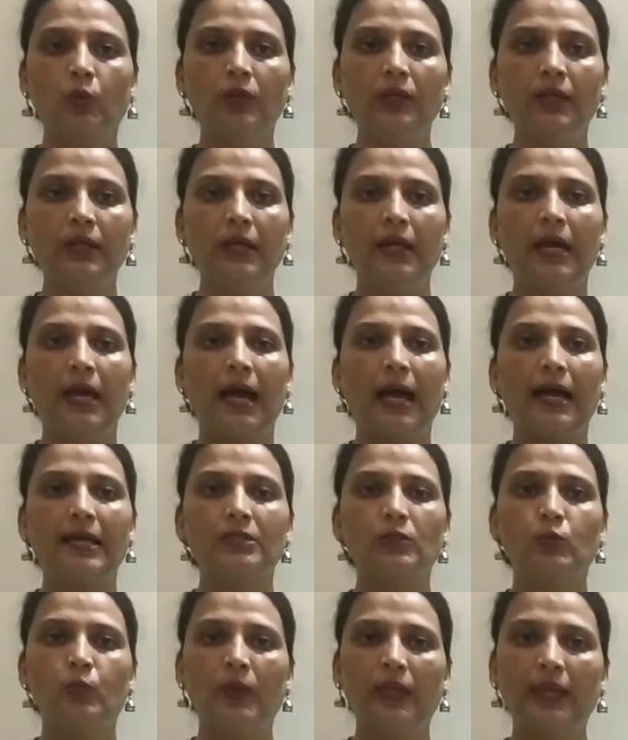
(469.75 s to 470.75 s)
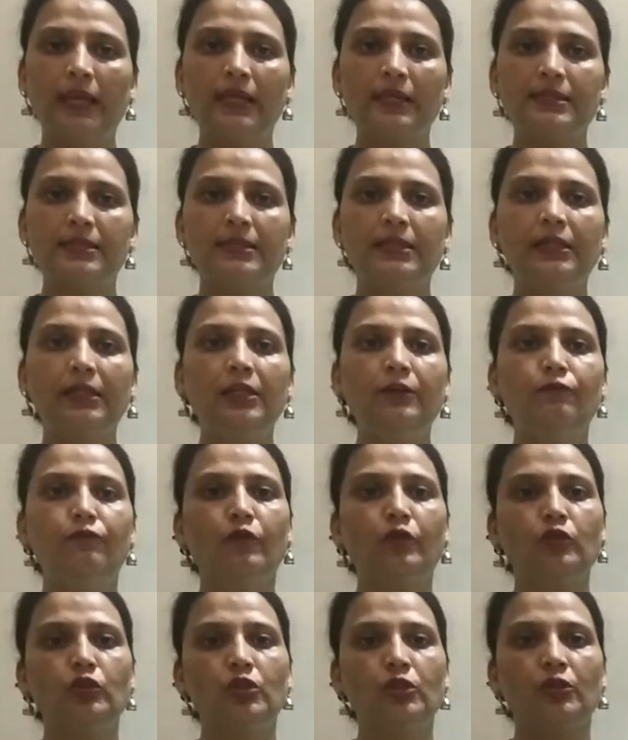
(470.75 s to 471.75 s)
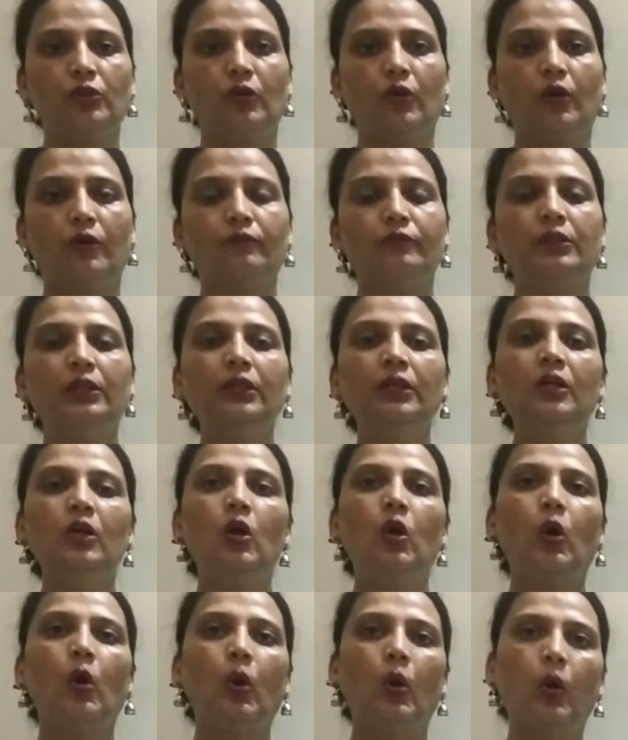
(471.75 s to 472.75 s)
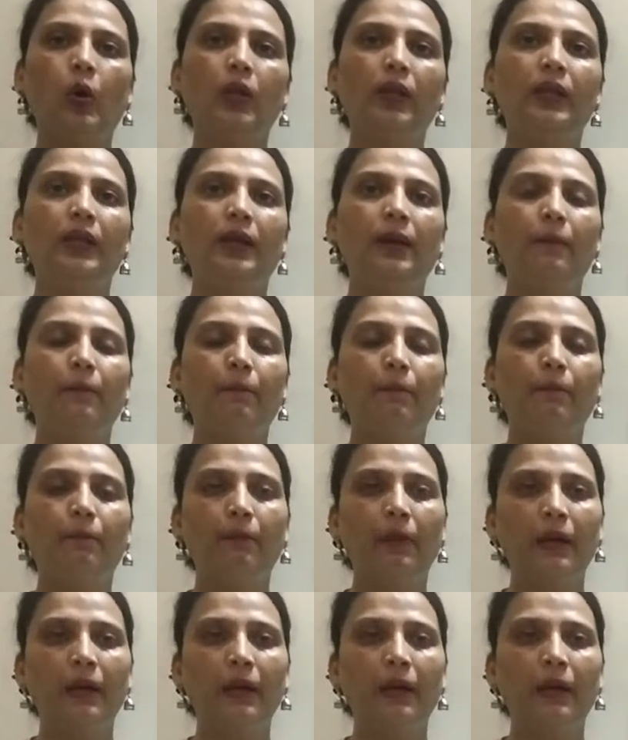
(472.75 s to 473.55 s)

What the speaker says: as well as the devotion of the Almighty.